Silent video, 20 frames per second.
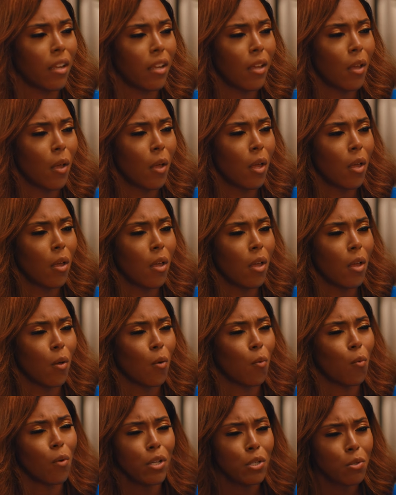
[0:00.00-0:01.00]
Oh my
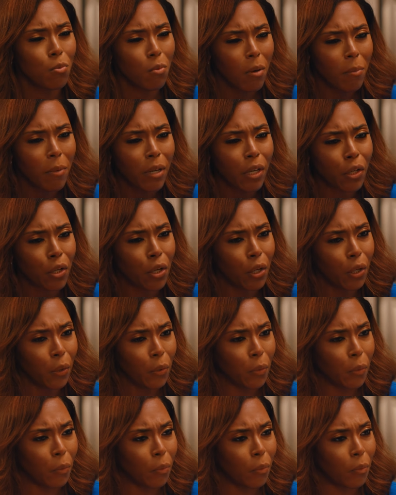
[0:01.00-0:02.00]
god. What did you want me to
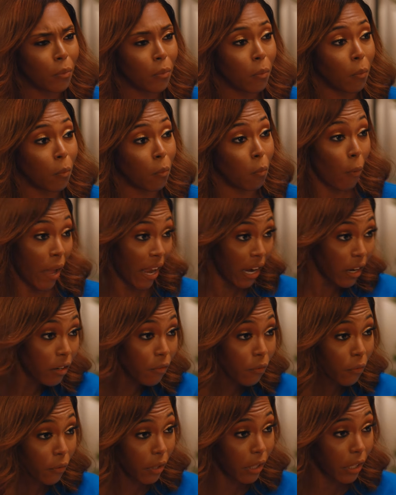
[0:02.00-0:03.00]
do?
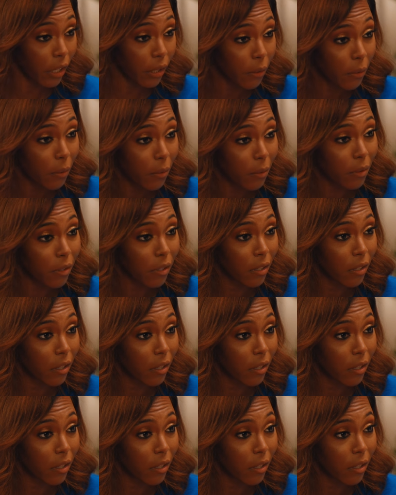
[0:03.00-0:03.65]
Wait for you?